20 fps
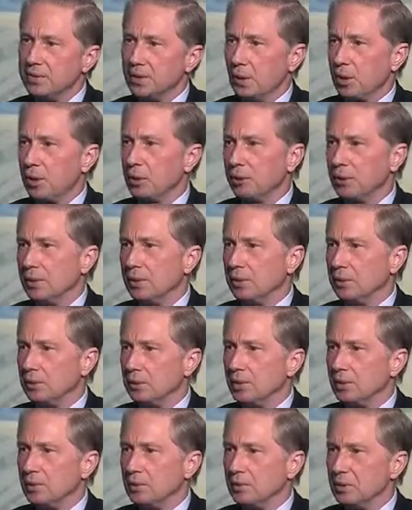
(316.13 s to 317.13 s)
the argument in the
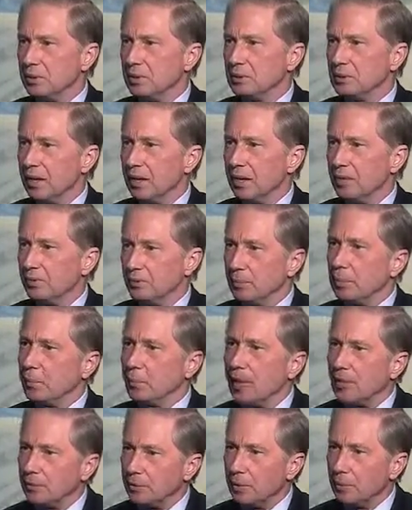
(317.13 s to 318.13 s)
book, is from the
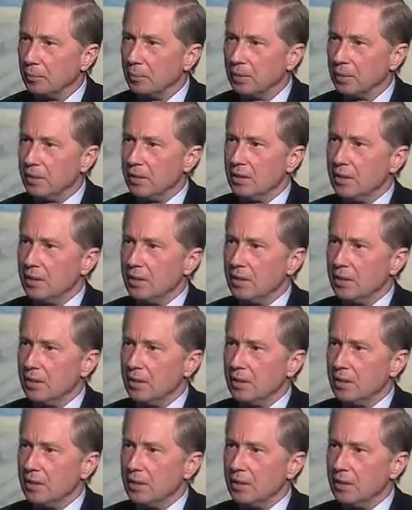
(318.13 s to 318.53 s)
ground up.